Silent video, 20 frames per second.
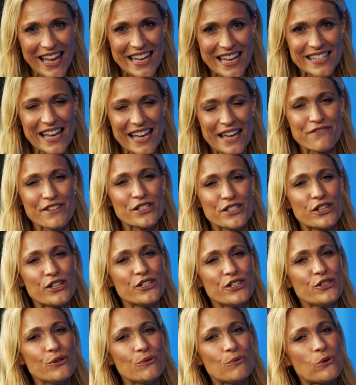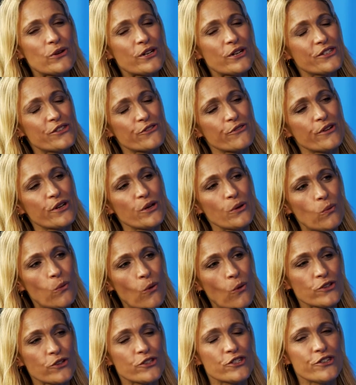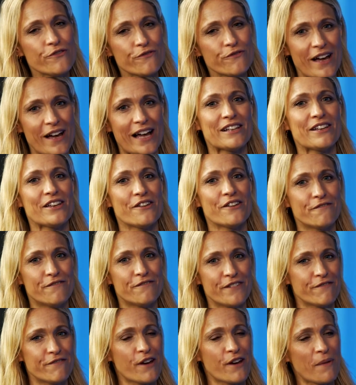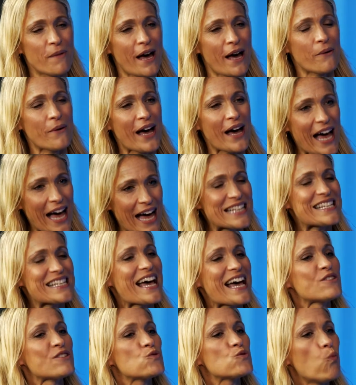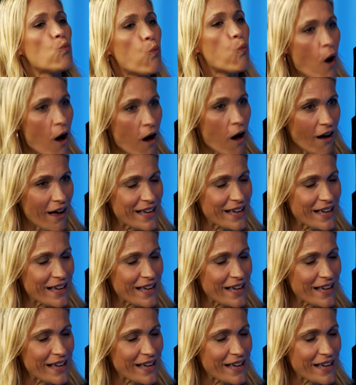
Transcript: David, could you walk us through what you value VivoPower at and why?